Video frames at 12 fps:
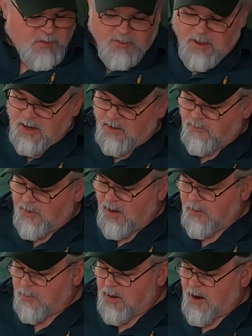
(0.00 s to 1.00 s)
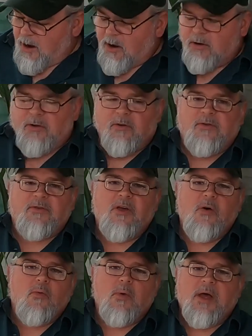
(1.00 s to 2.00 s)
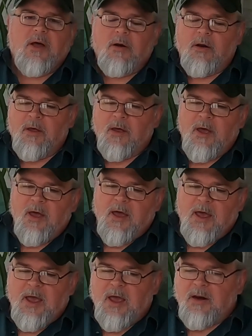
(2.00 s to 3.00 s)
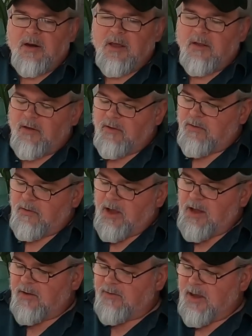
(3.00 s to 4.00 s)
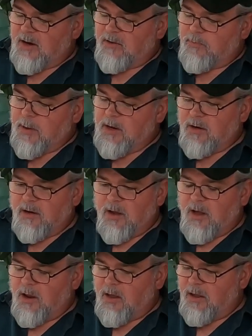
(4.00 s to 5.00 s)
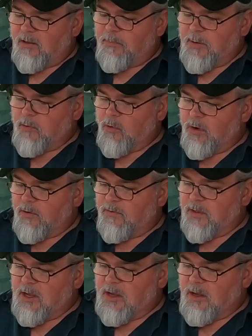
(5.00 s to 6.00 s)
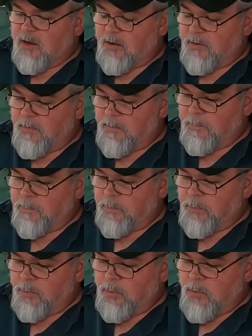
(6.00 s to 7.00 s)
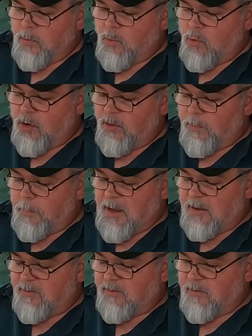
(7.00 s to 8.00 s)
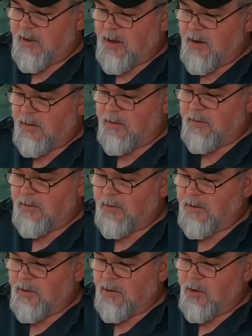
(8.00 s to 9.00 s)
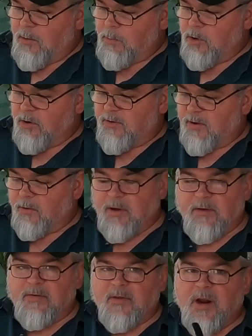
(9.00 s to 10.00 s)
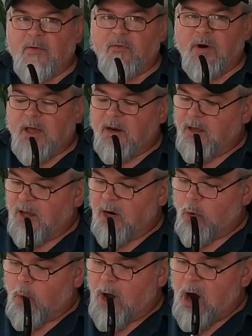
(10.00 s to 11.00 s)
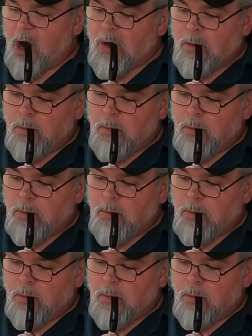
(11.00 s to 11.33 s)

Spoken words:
They develop characters so well, and it's like I said, it's been one of the best book series that I've read in a while.